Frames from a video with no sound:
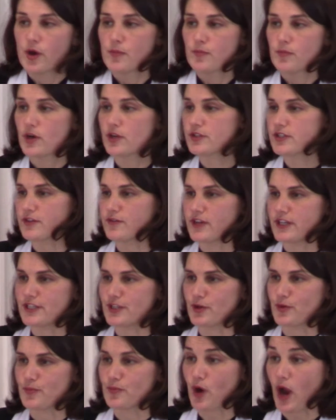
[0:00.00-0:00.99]
Most of
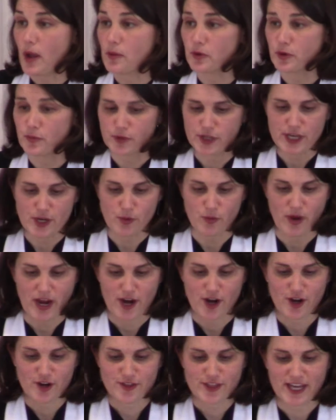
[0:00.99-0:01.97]
us are probably
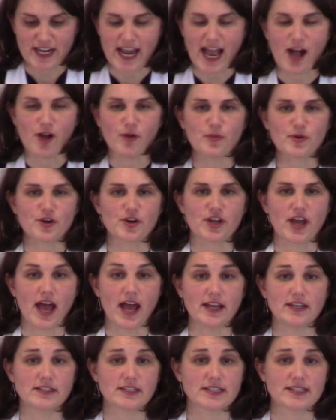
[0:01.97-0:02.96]
aware that Albert
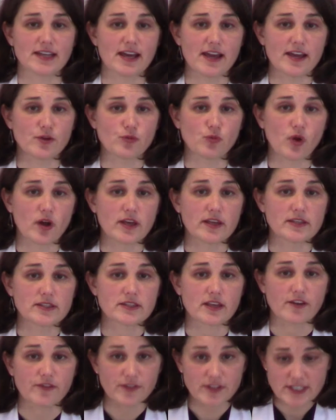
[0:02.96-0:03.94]
Einstein
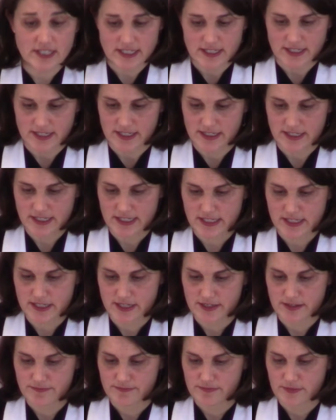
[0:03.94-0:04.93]
was a
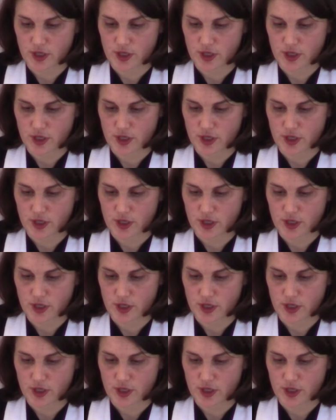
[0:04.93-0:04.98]
physicist